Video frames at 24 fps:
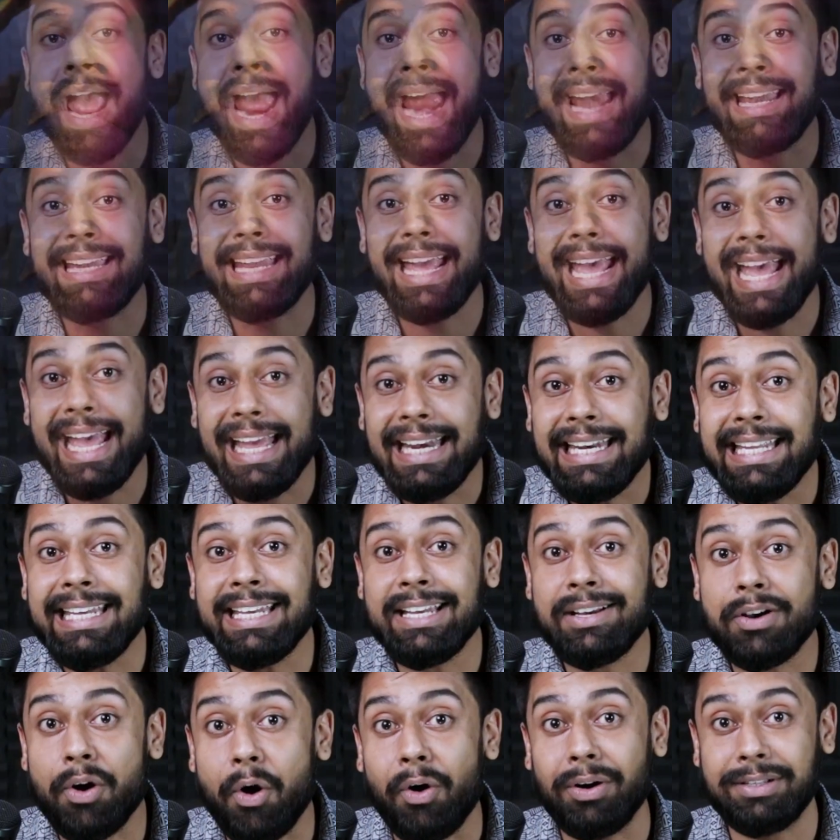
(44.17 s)
at any
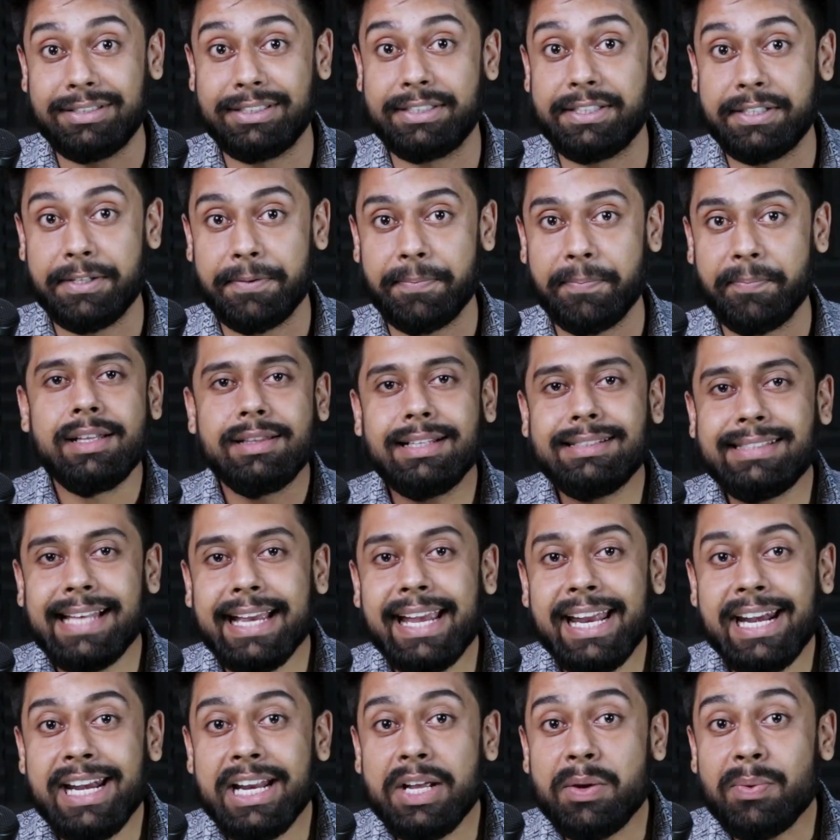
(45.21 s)
cost. The
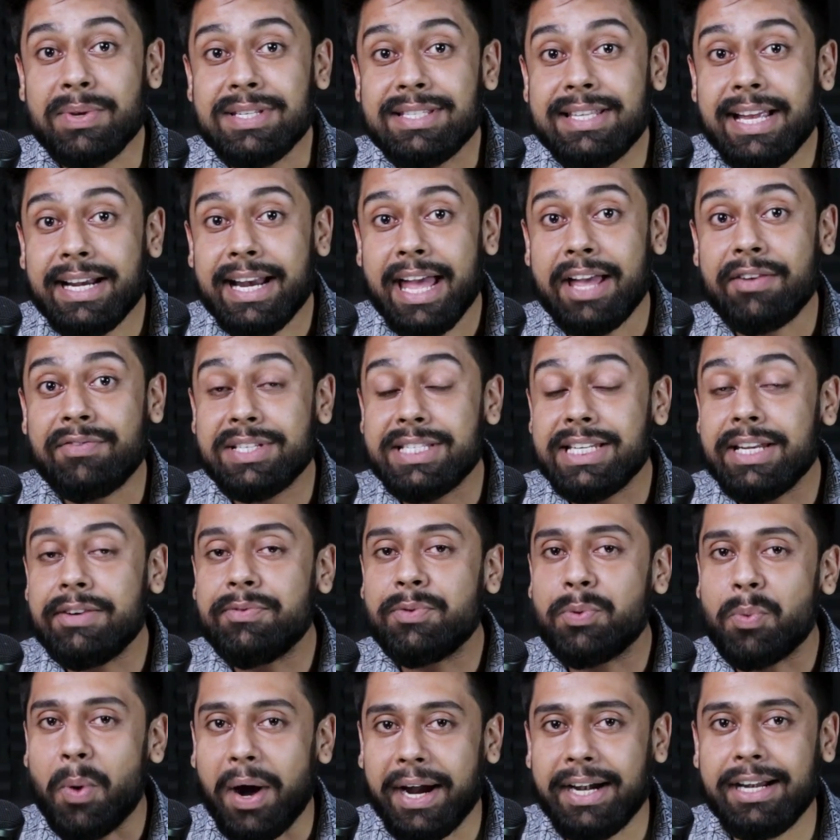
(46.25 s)
second request that I've
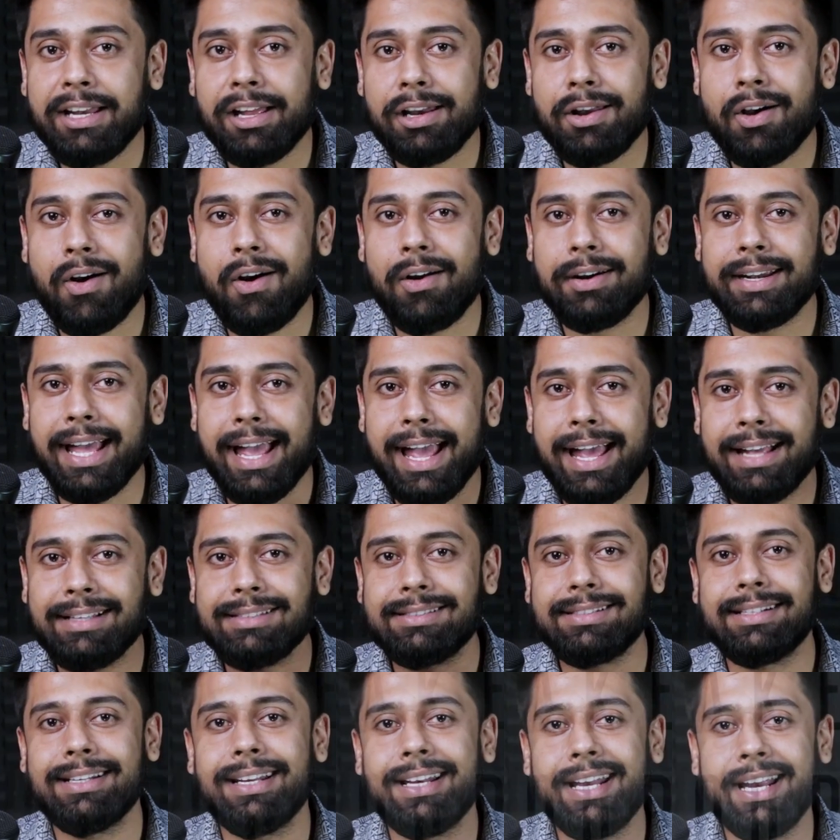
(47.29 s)
received quite a lot
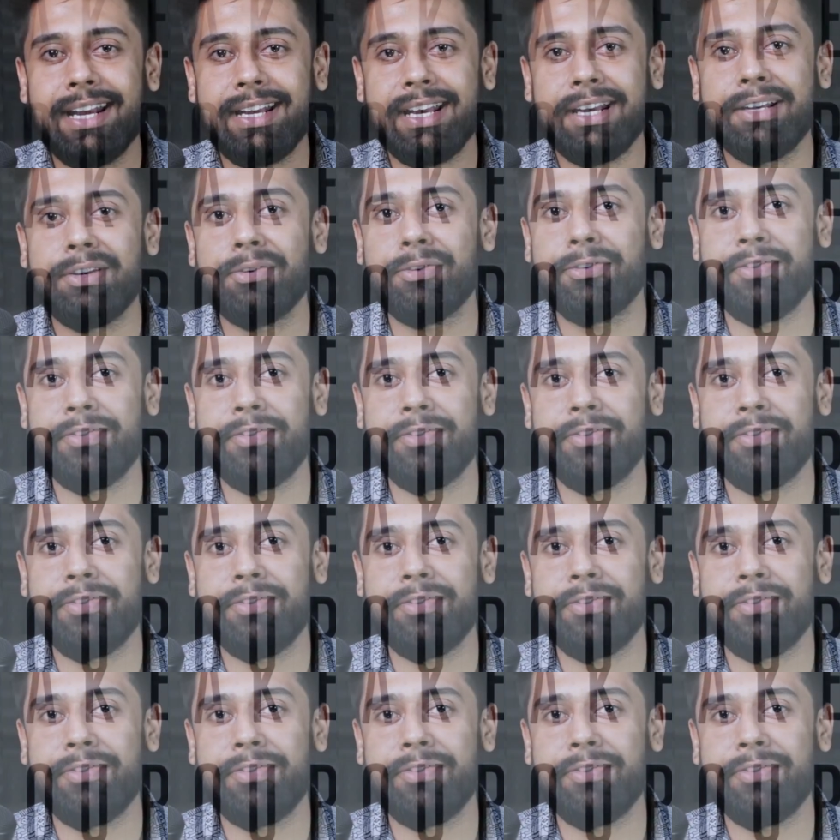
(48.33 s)
is related to